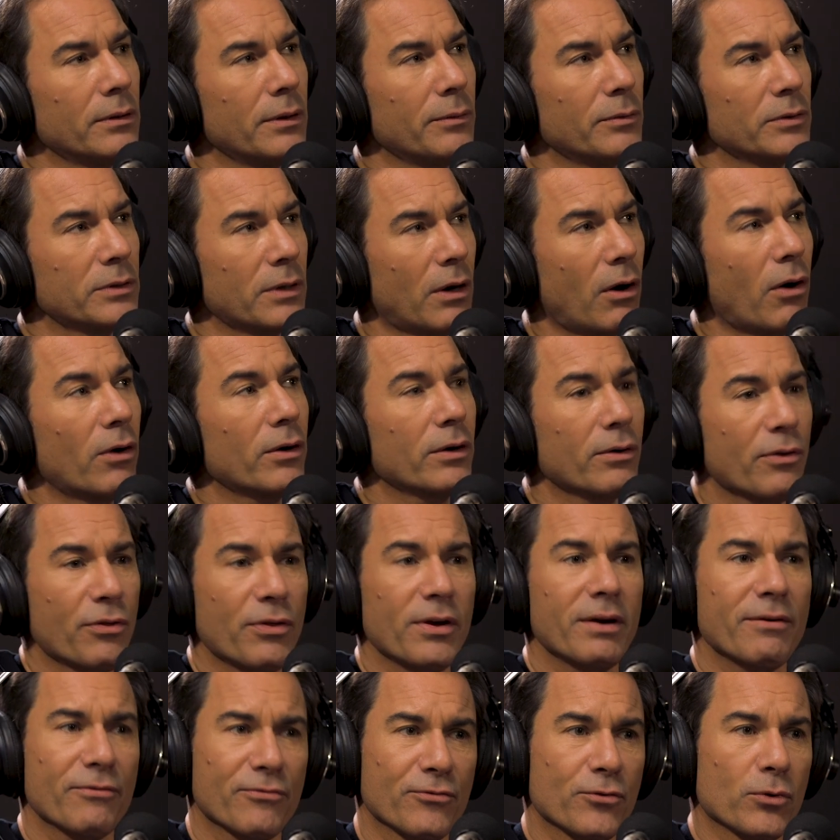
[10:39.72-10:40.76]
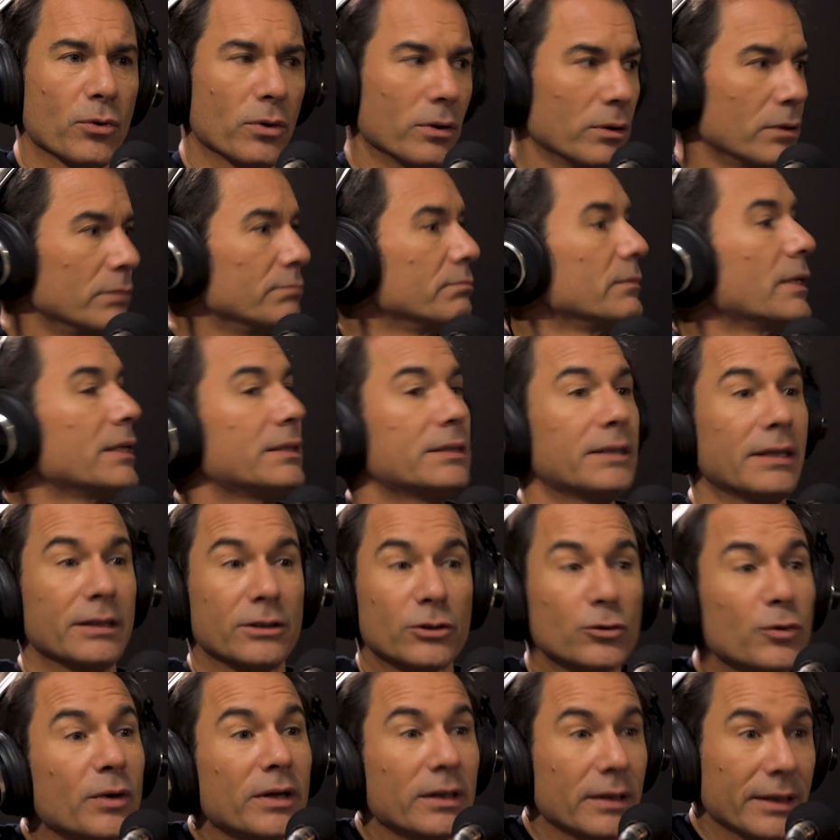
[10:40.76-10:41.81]
it was a hard thing for let's say
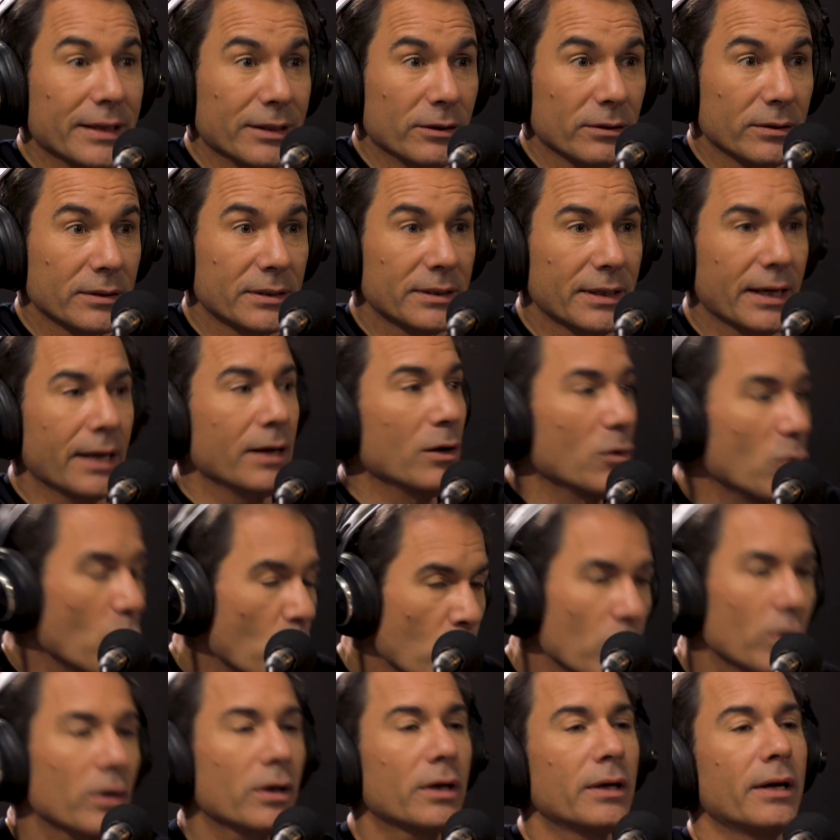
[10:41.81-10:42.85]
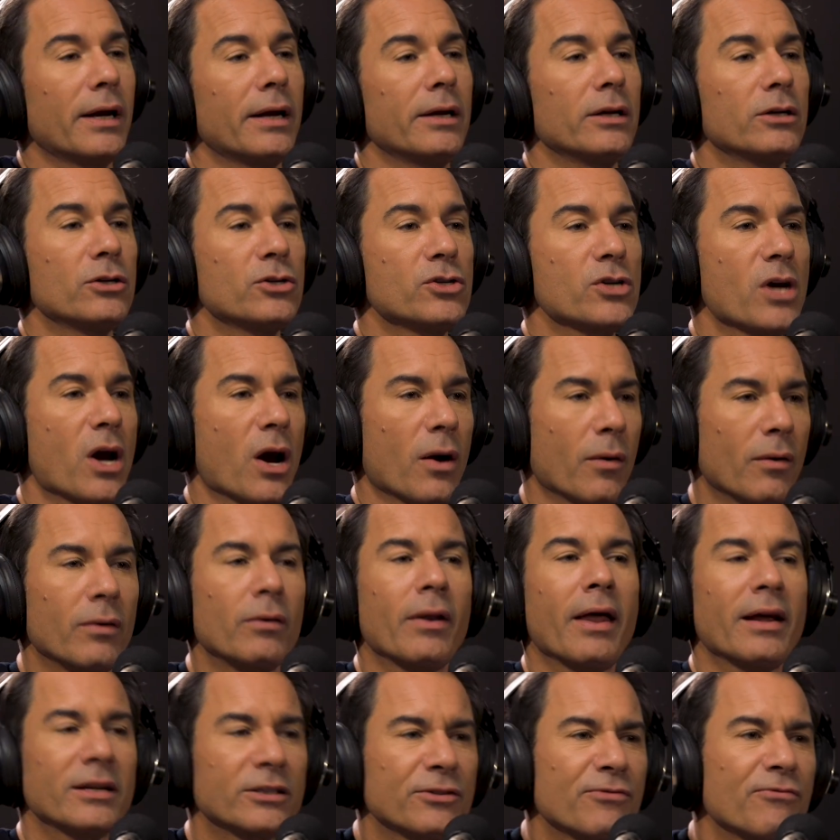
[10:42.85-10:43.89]
Street Legal to say we're a Canadian show and
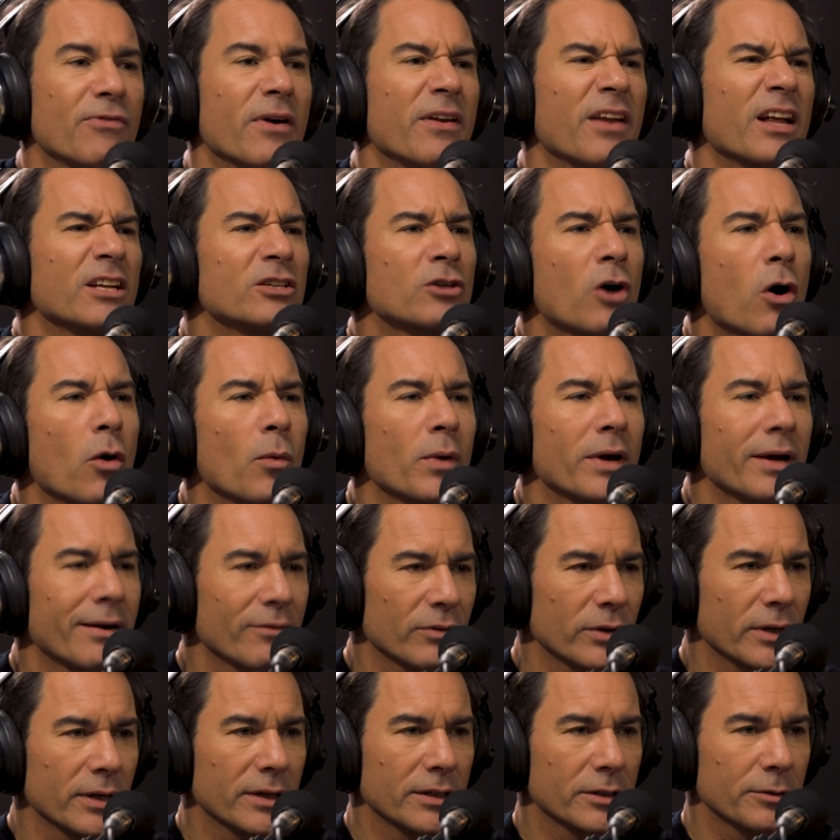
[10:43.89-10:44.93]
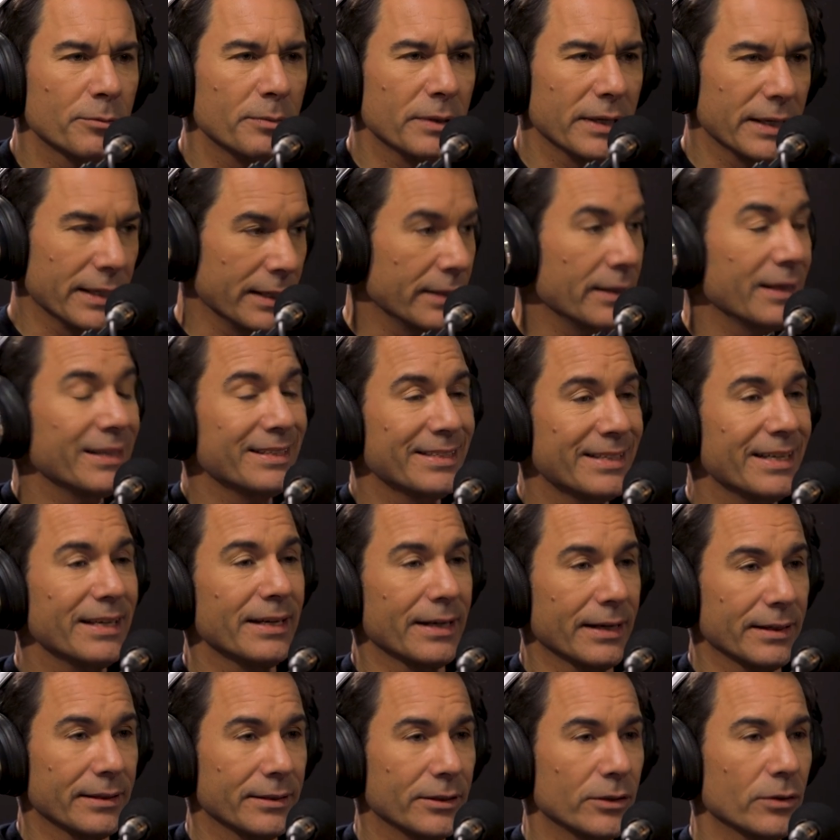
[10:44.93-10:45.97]
that's and that's all we ever need to be and mm-hmm. they did
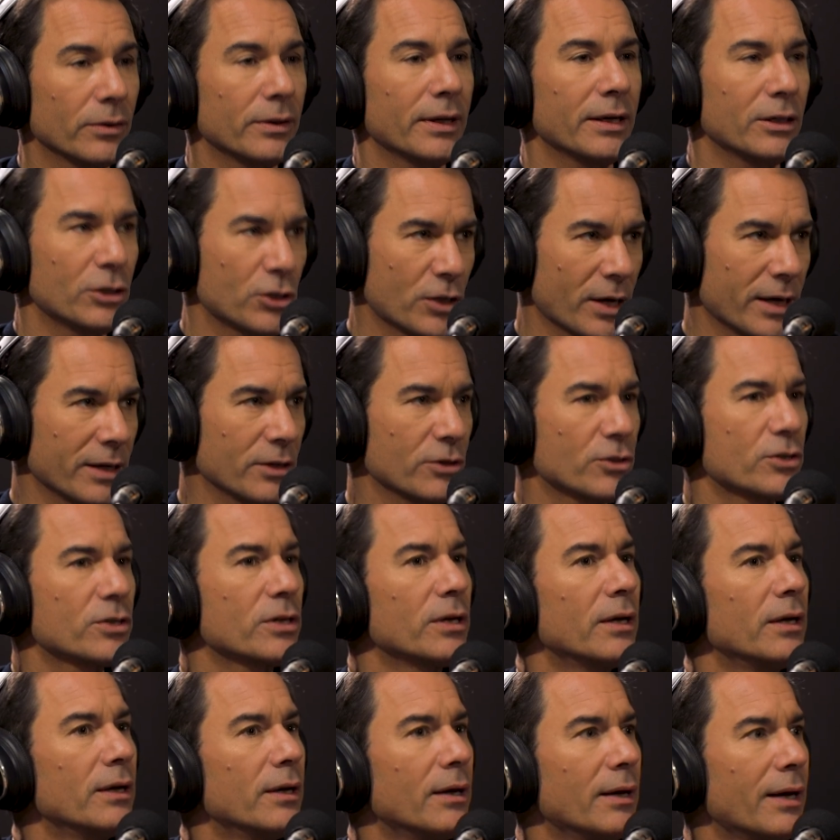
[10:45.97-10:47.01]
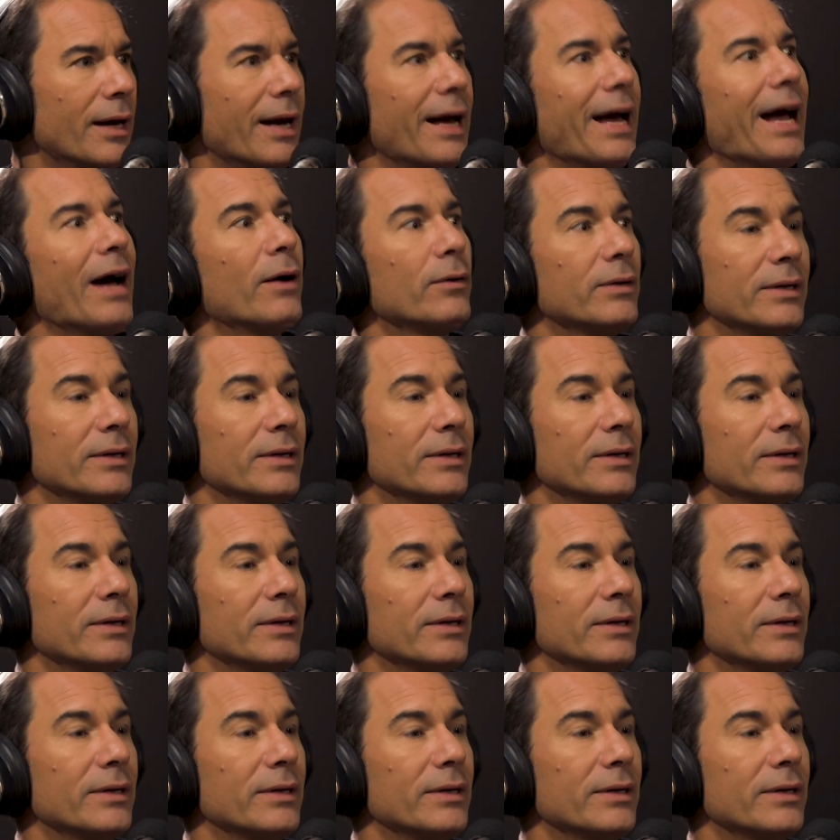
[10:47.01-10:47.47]
it. You know, mm-hmm. they changed how